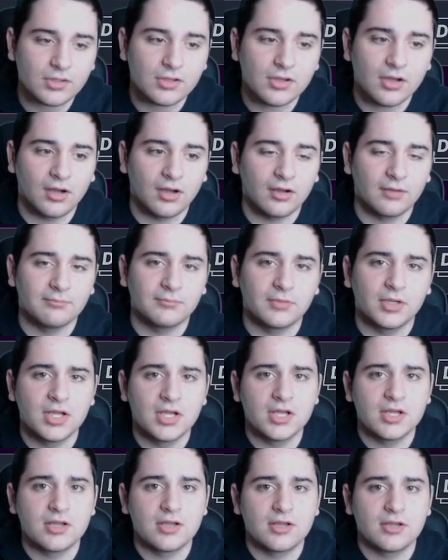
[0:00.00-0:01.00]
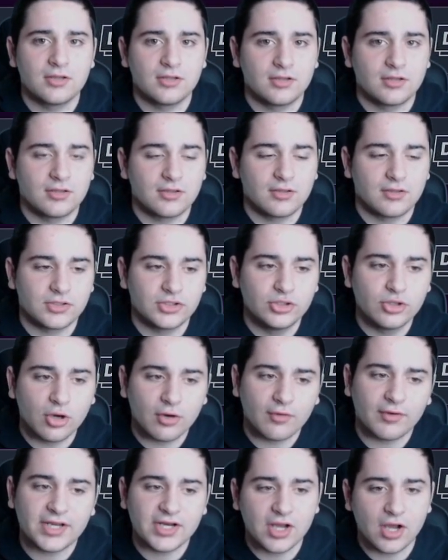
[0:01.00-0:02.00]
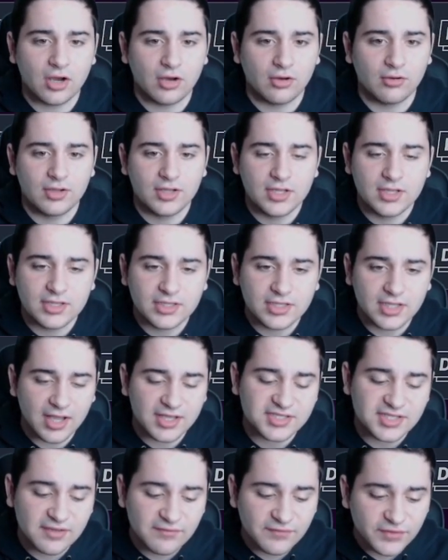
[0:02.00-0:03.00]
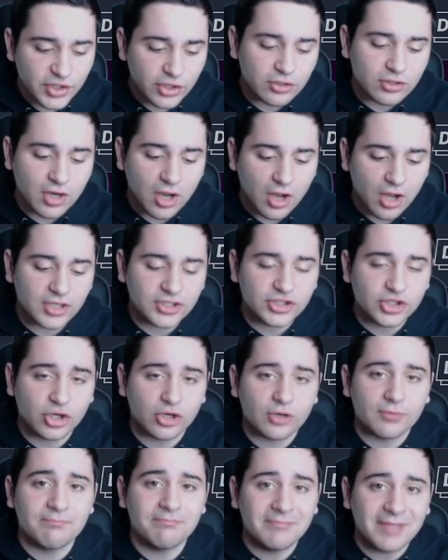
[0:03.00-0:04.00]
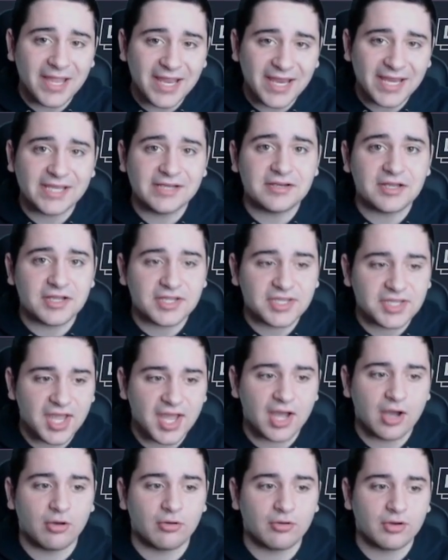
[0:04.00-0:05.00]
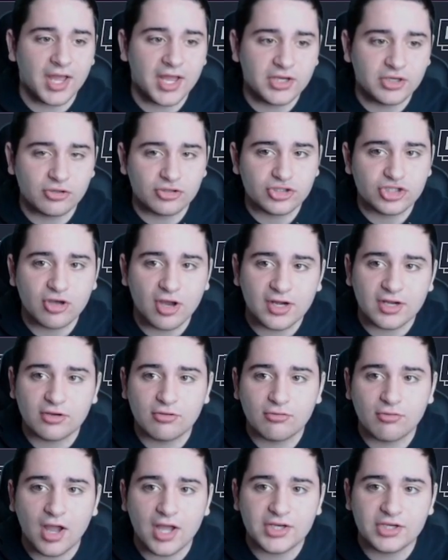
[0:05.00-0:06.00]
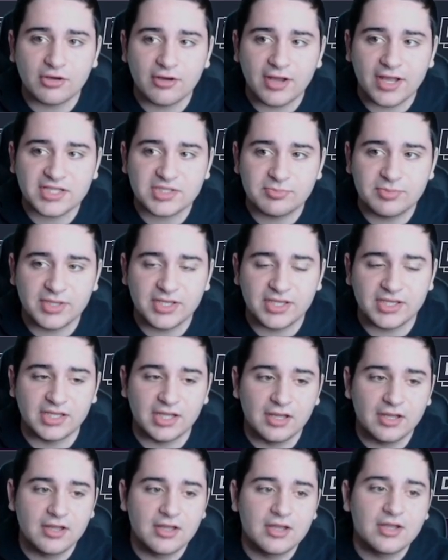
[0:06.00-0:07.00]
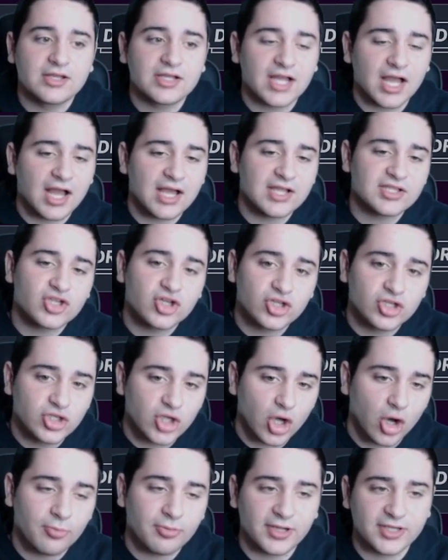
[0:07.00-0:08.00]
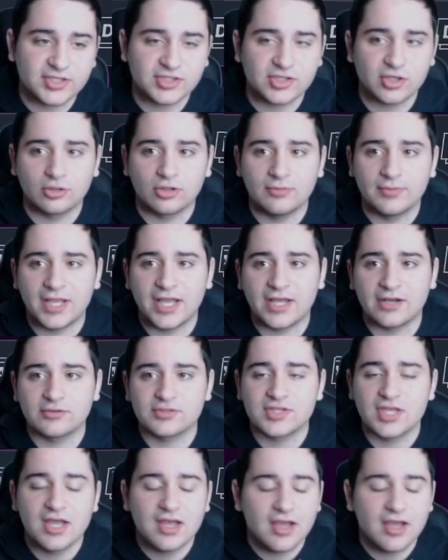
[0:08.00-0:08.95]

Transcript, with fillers: You already know. Guys, if you're on your main account and you're trying to grind your XP, guys, go play solo battles.